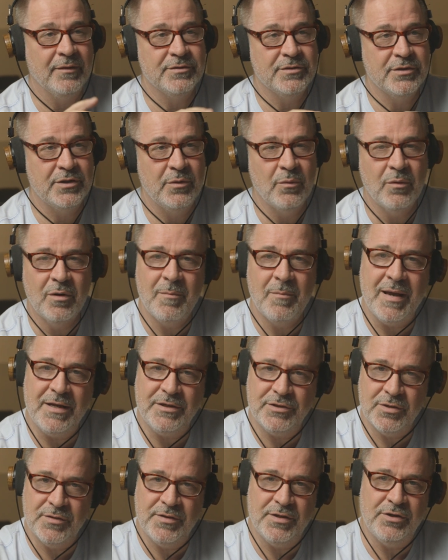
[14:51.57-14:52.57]
So you want to make
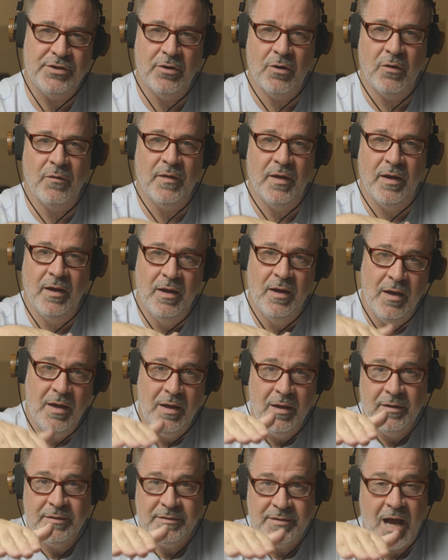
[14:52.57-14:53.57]
sure that you're on the
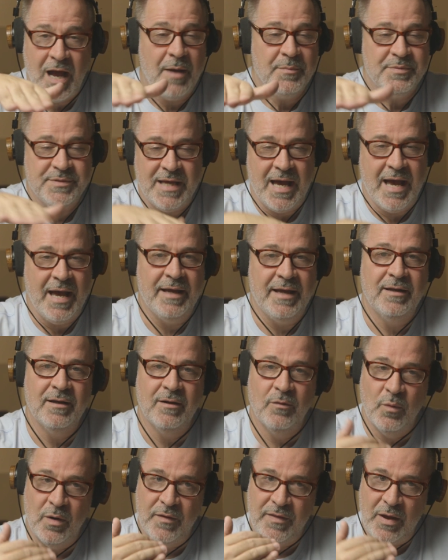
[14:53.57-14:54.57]
top side
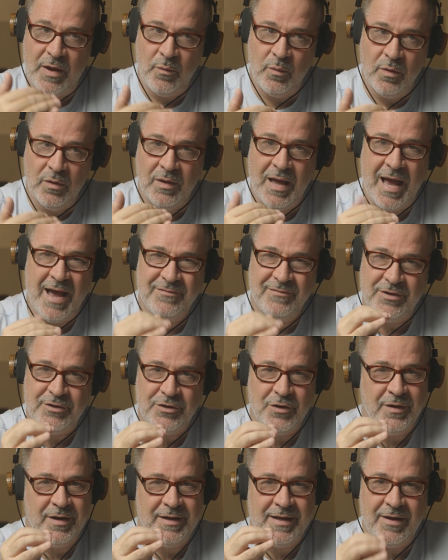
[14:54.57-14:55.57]
where they will have to
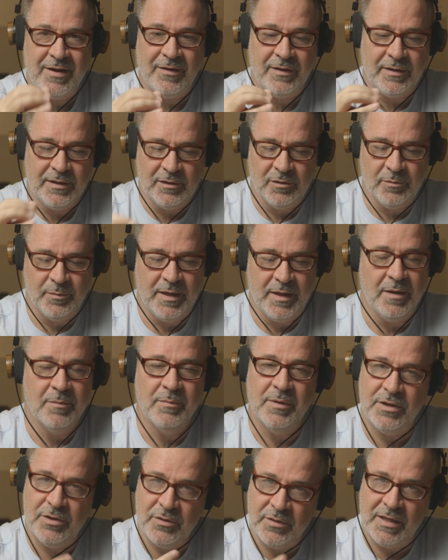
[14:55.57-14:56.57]
turn it down a little bit,
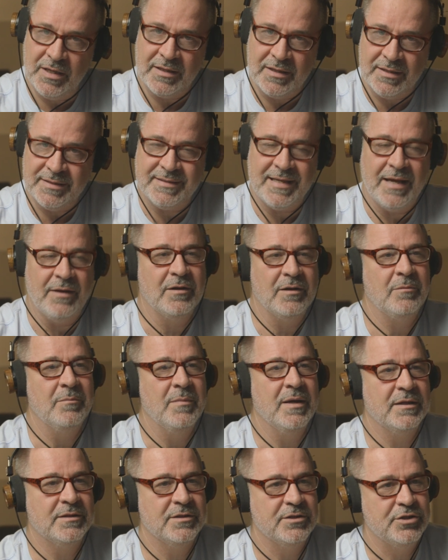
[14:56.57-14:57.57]
but you get the sounding
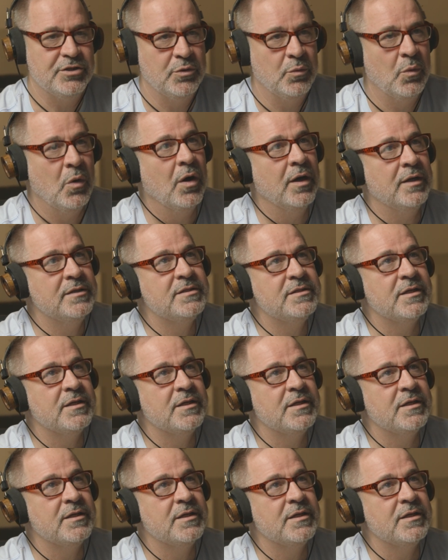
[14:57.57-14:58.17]
mix that you want.